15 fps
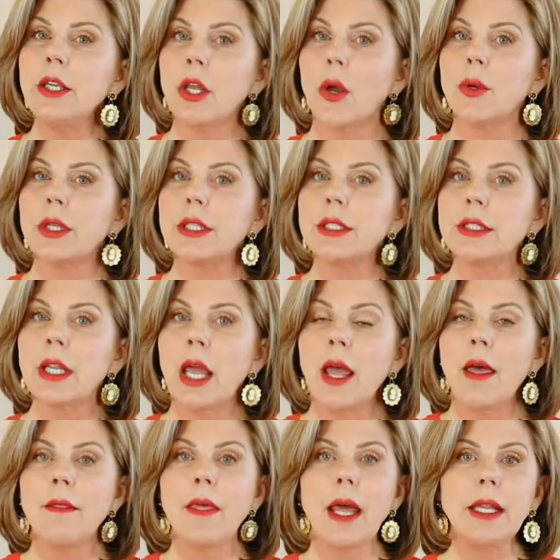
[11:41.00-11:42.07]
noticed
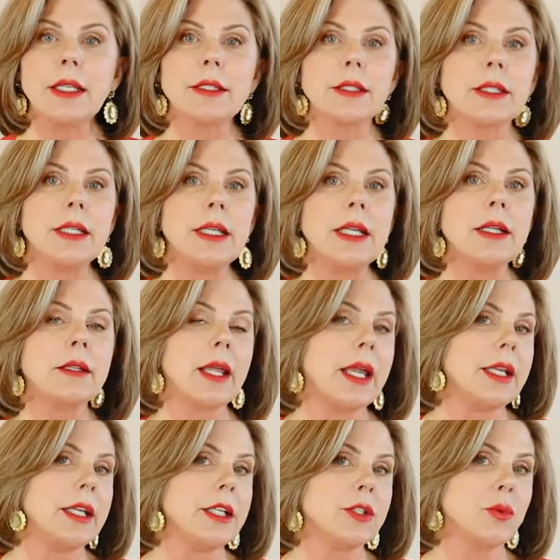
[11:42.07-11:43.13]
that his leading
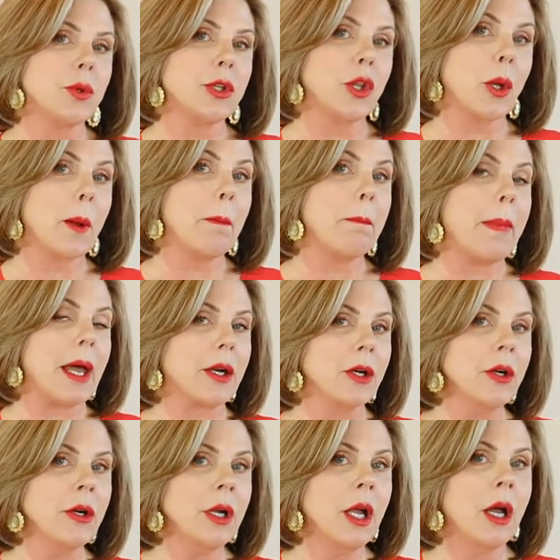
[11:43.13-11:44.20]
ladies would look
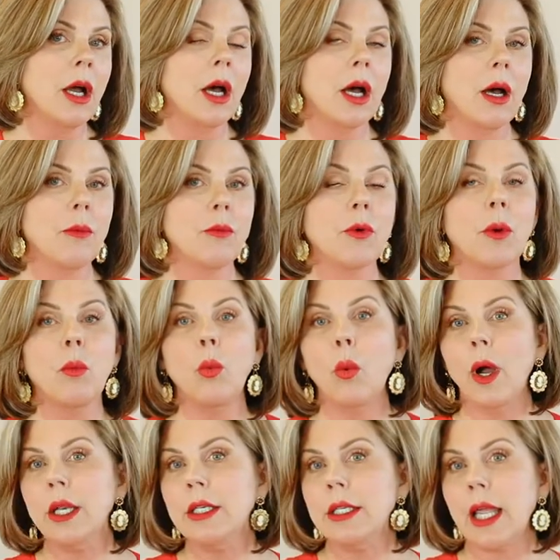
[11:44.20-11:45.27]
better from
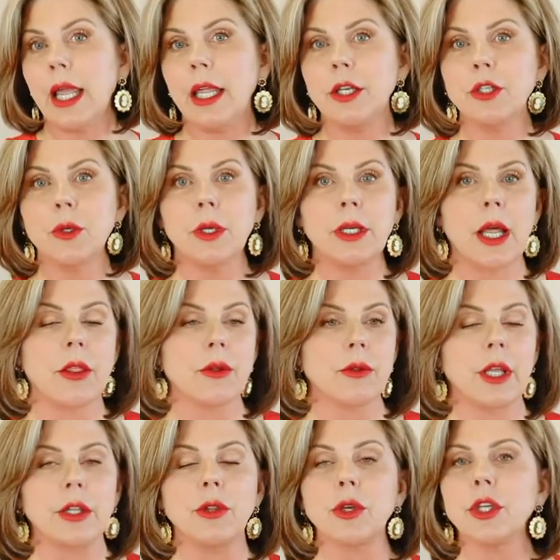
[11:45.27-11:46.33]
one day to another.
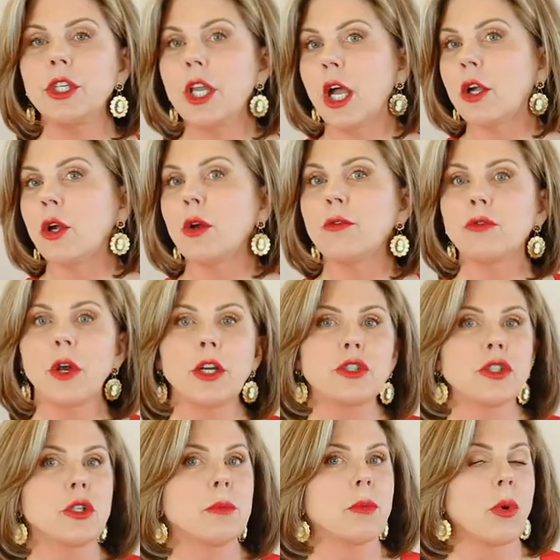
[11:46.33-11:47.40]
They'd look younger,
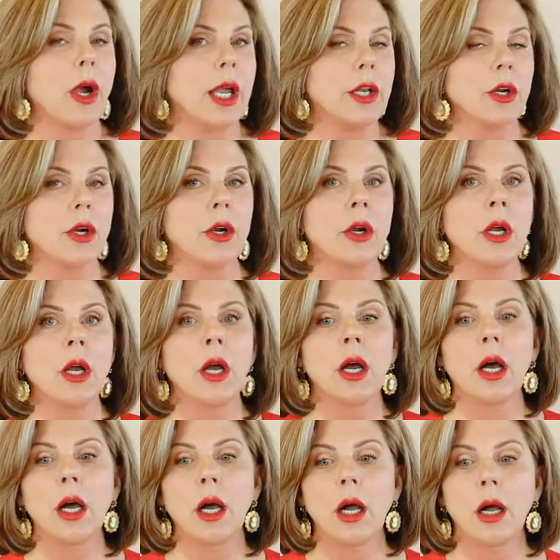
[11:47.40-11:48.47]
fresher, brighter,
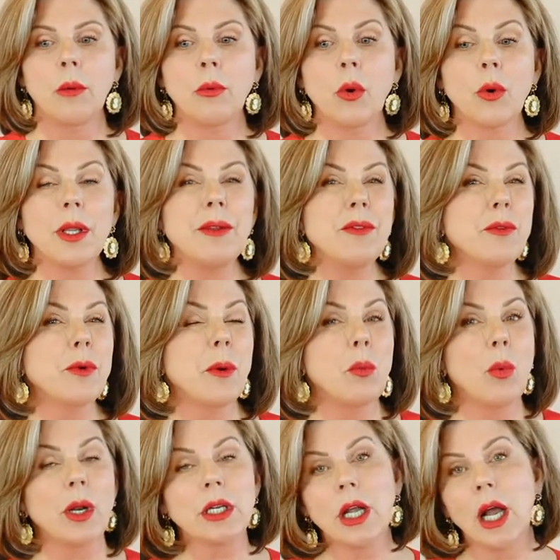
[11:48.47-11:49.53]
or even from one